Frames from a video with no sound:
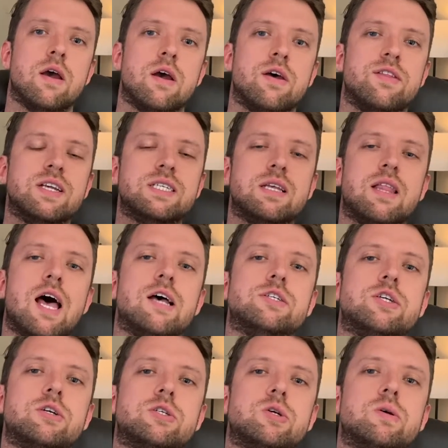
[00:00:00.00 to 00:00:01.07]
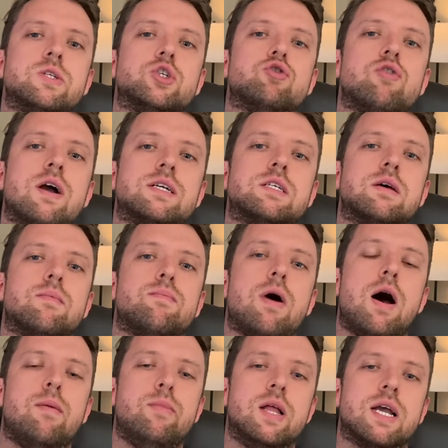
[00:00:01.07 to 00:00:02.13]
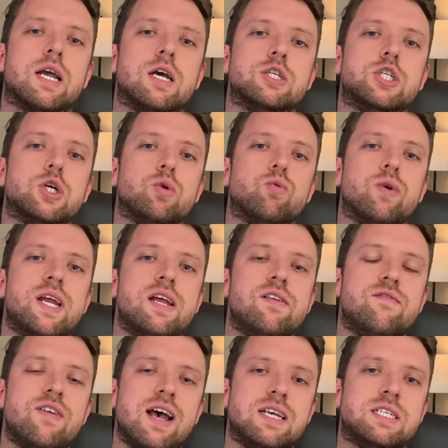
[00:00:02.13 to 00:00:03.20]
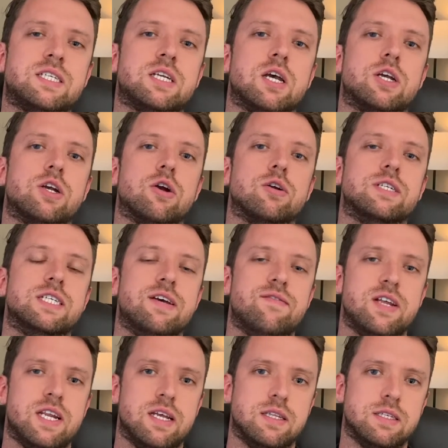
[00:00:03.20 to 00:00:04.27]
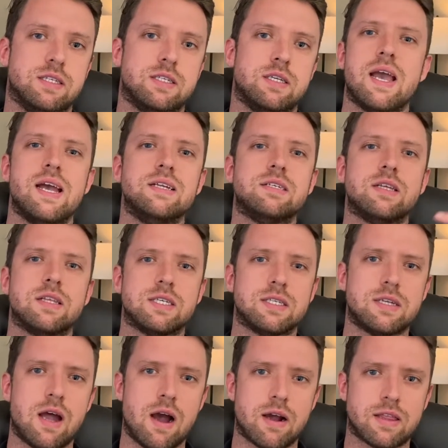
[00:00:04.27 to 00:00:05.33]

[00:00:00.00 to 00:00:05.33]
This allows you to instruct Public to reinvest your dividends into the stock